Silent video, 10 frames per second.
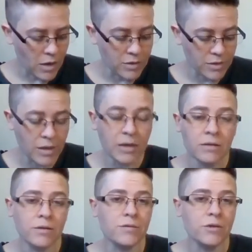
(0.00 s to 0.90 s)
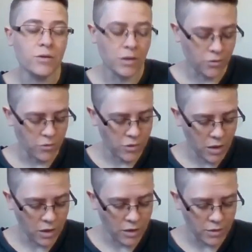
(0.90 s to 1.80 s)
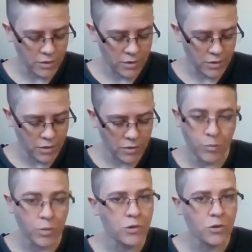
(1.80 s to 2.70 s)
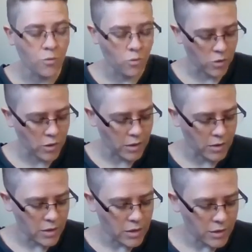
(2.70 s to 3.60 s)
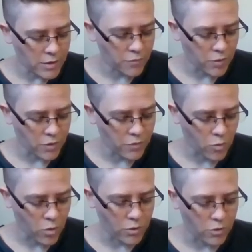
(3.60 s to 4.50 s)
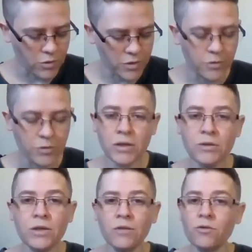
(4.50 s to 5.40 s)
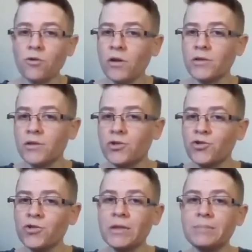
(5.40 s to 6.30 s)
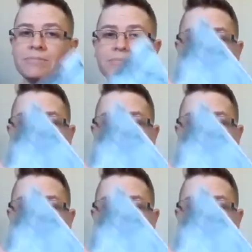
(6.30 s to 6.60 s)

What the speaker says: "A snake lives on the other side," he said, "but don't worry, he's afraid of water, so he'll never cross the stream."